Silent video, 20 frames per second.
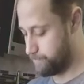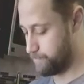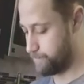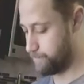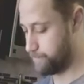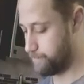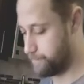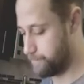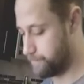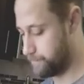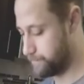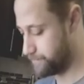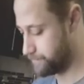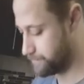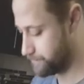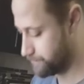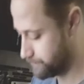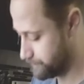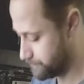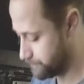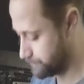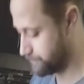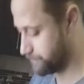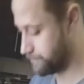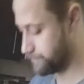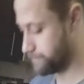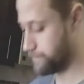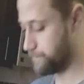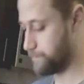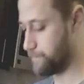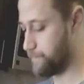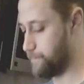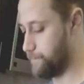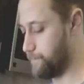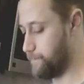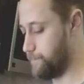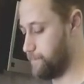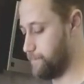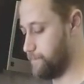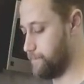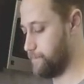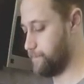Nobody speaks.